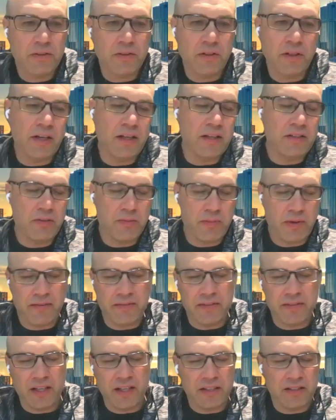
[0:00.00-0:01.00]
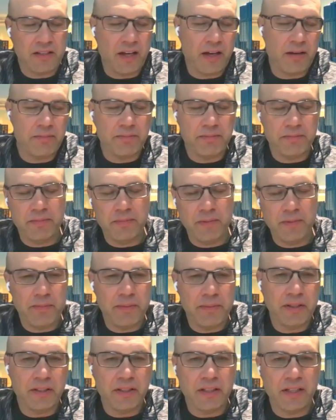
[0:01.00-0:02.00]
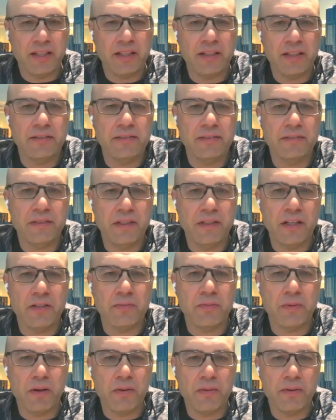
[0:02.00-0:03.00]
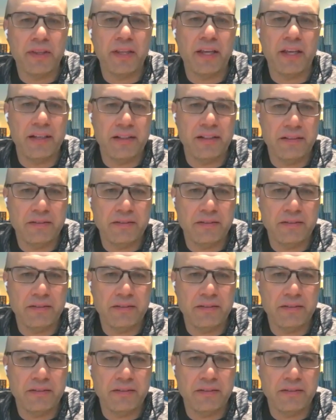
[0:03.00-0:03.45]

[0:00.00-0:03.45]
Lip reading: And I assume you have the desktop ability as well with that.